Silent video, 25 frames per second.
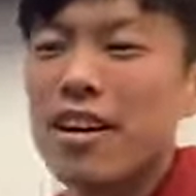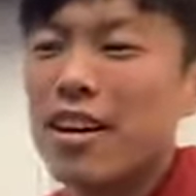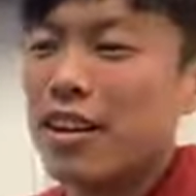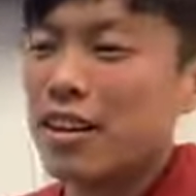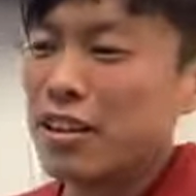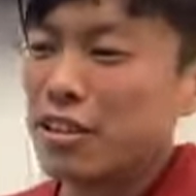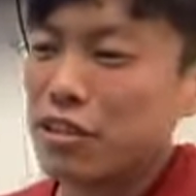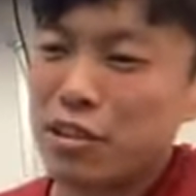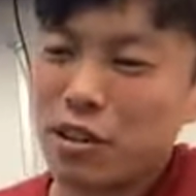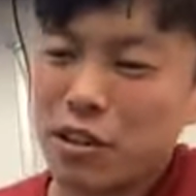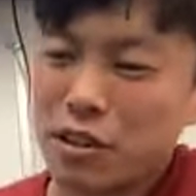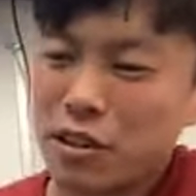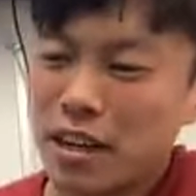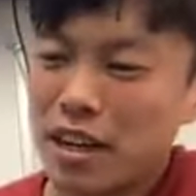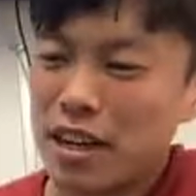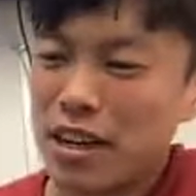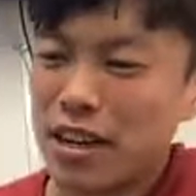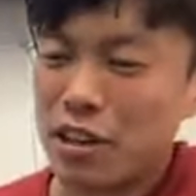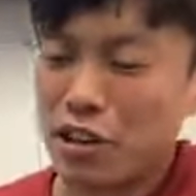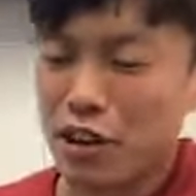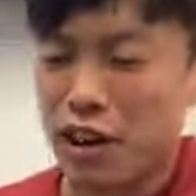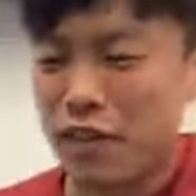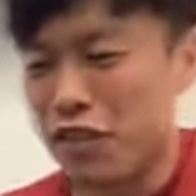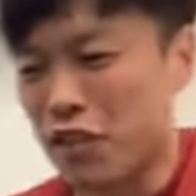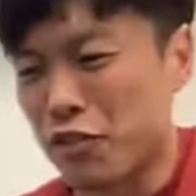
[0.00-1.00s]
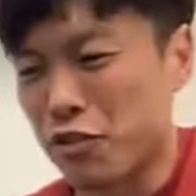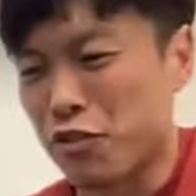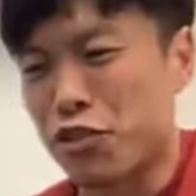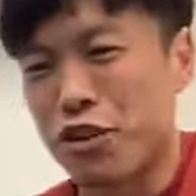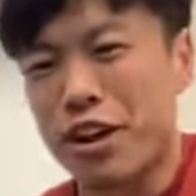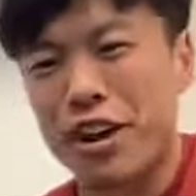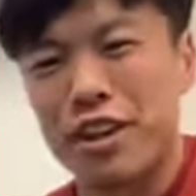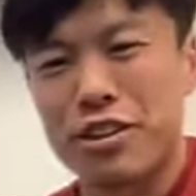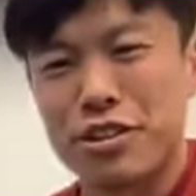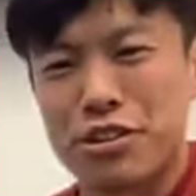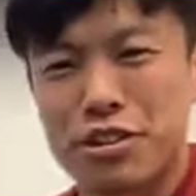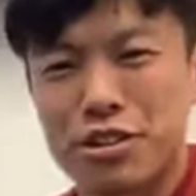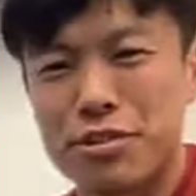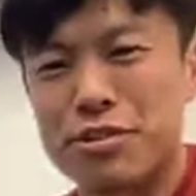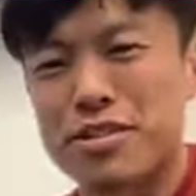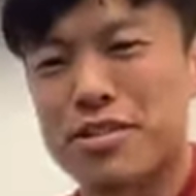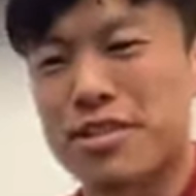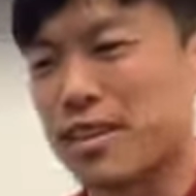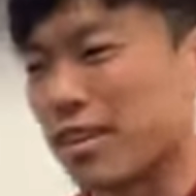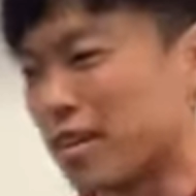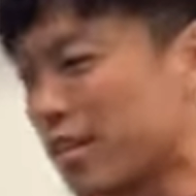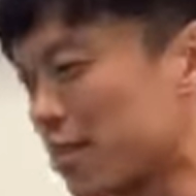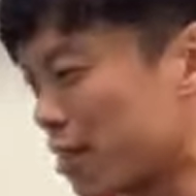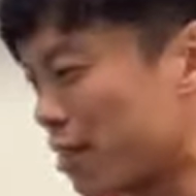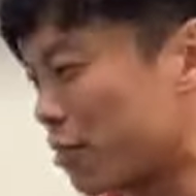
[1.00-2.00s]
So you have to choose
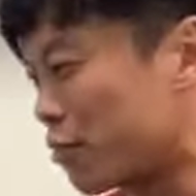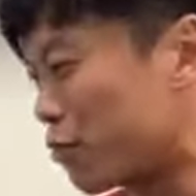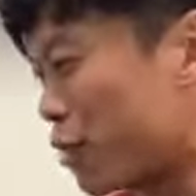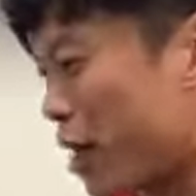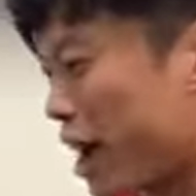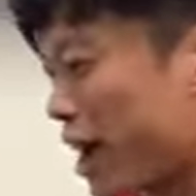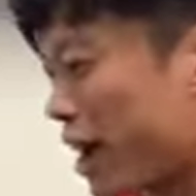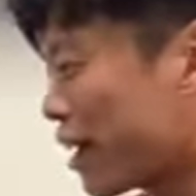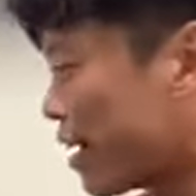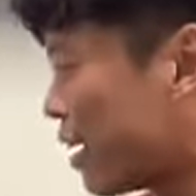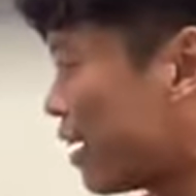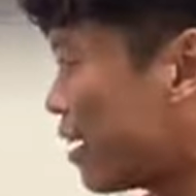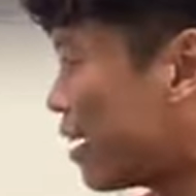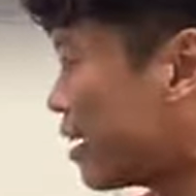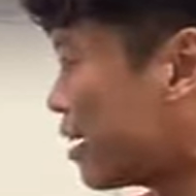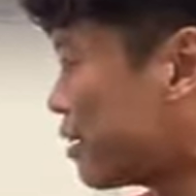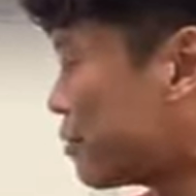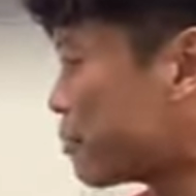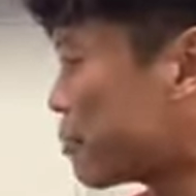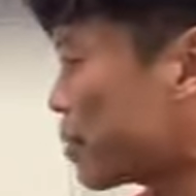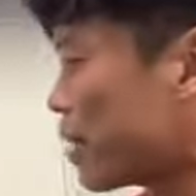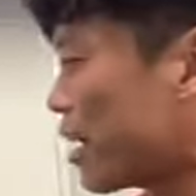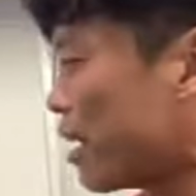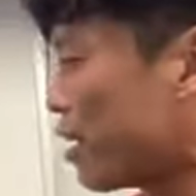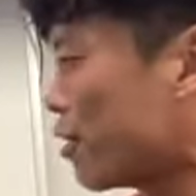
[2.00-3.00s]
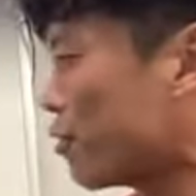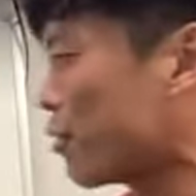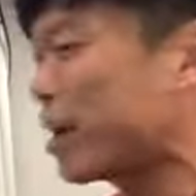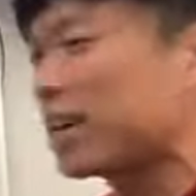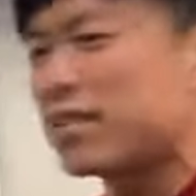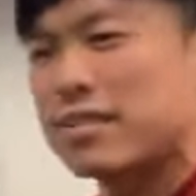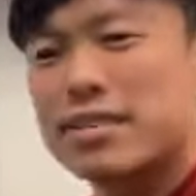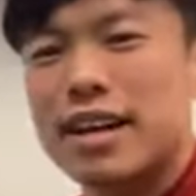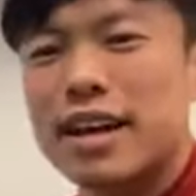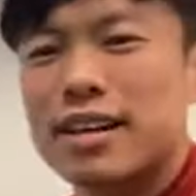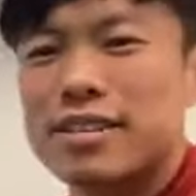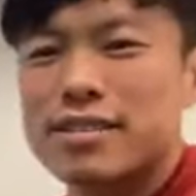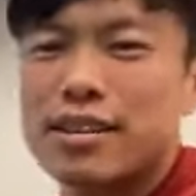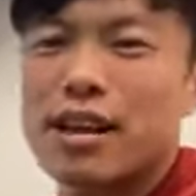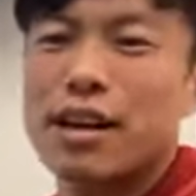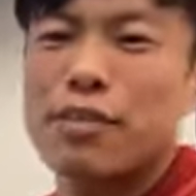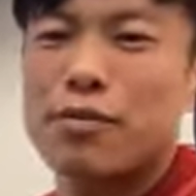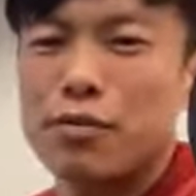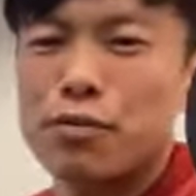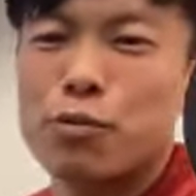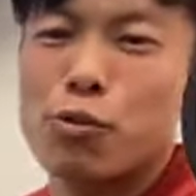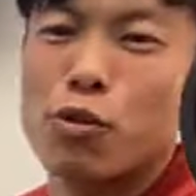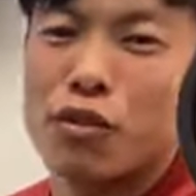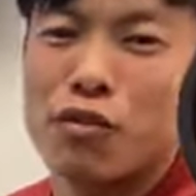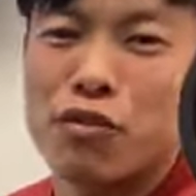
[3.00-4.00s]
the right size that
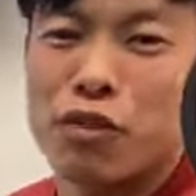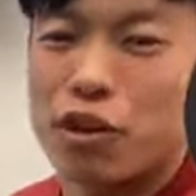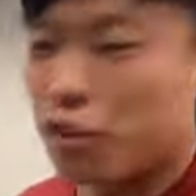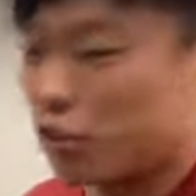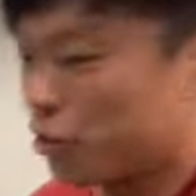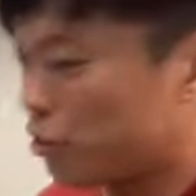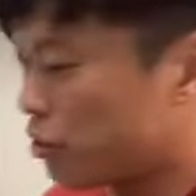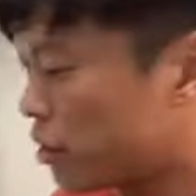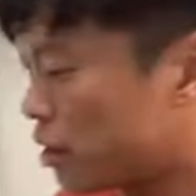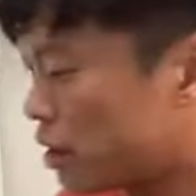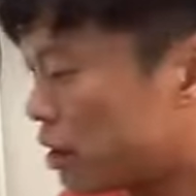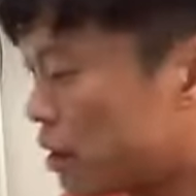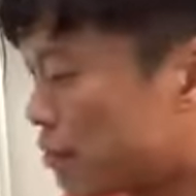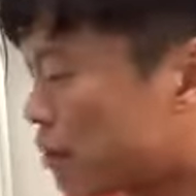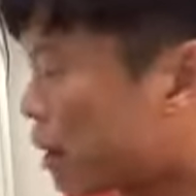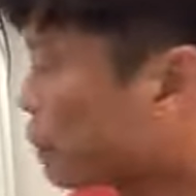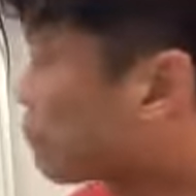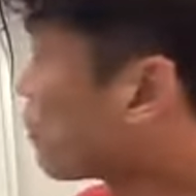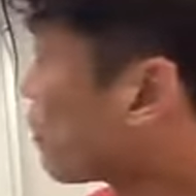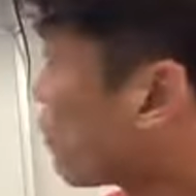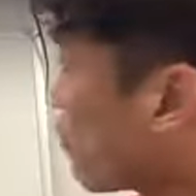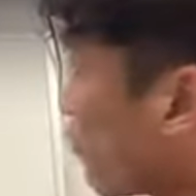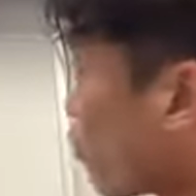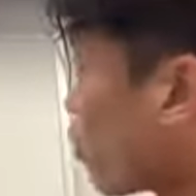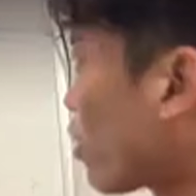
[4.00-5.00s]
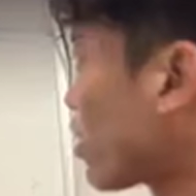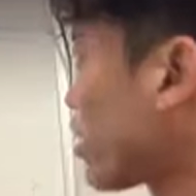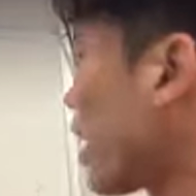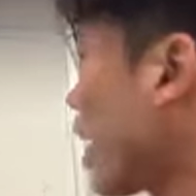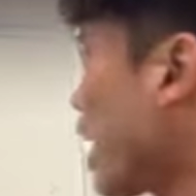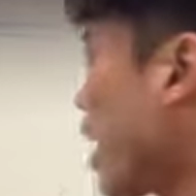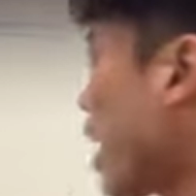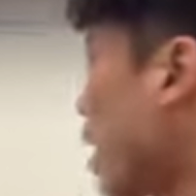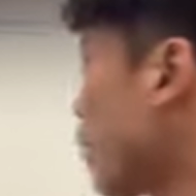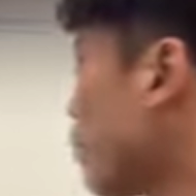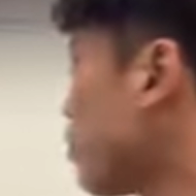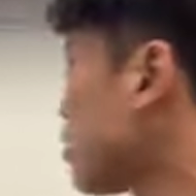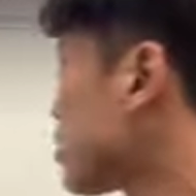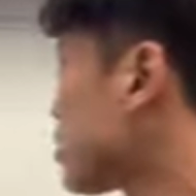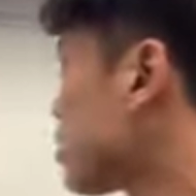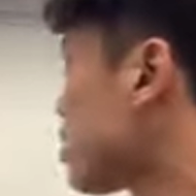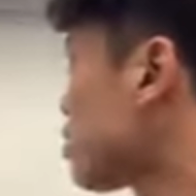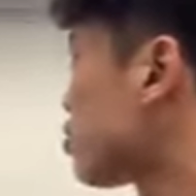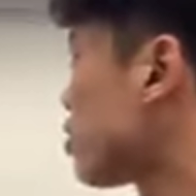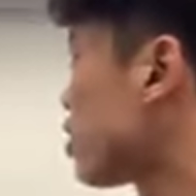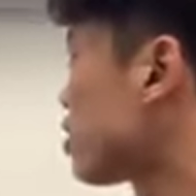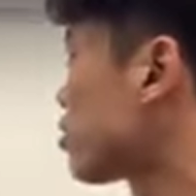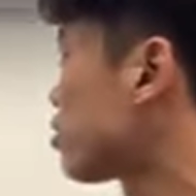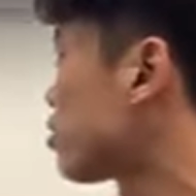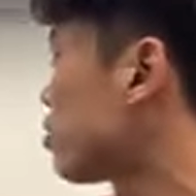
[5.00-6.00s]
work for you. But before that, I would
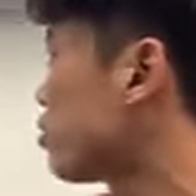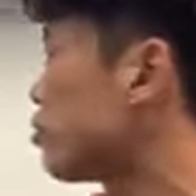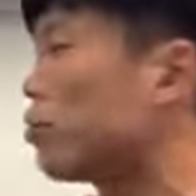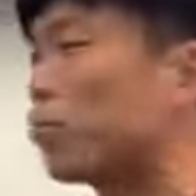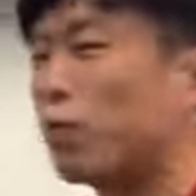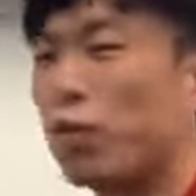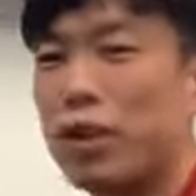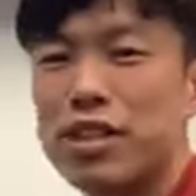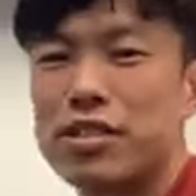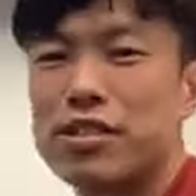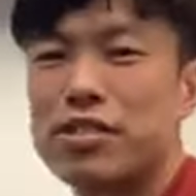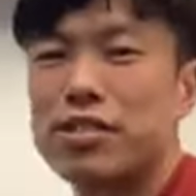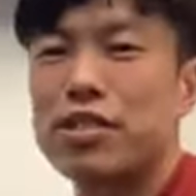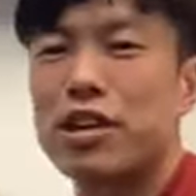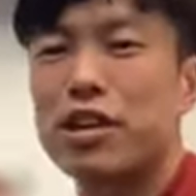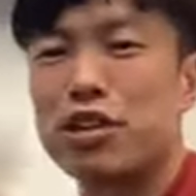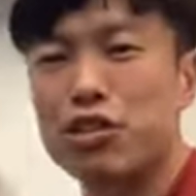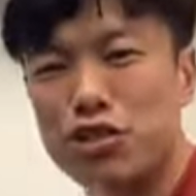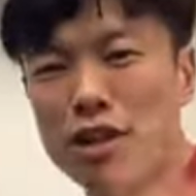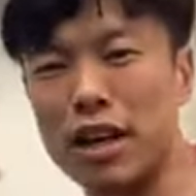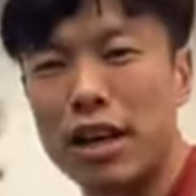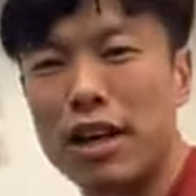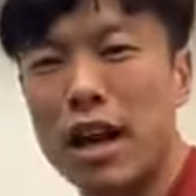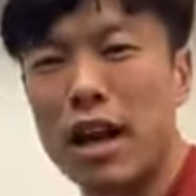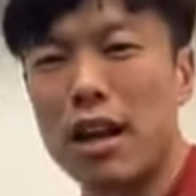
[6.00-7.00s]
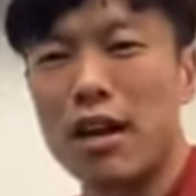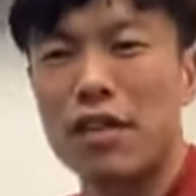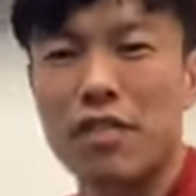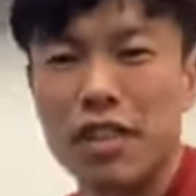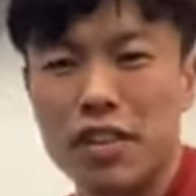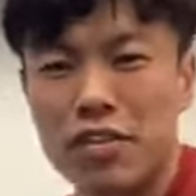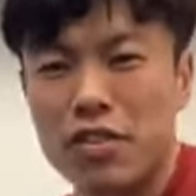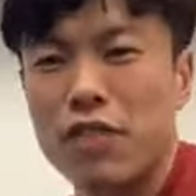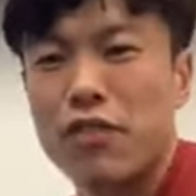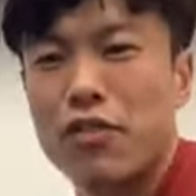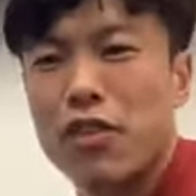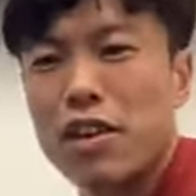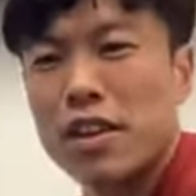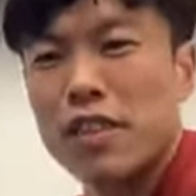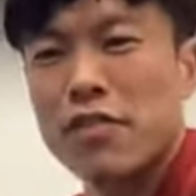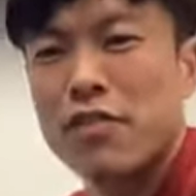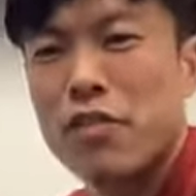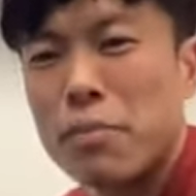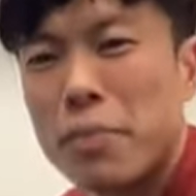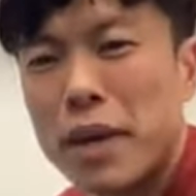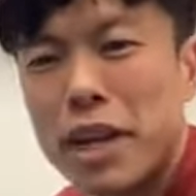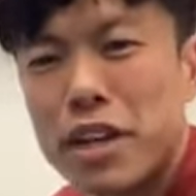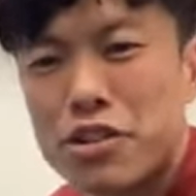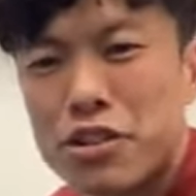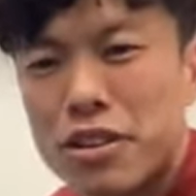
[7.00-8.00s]
suggest you research a lot of different
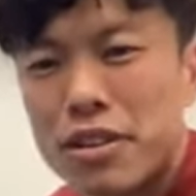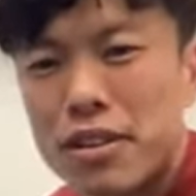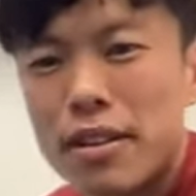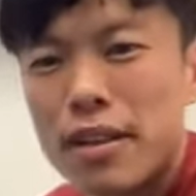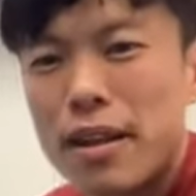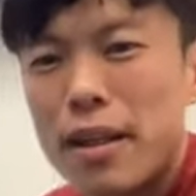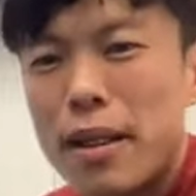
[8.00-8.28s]
information.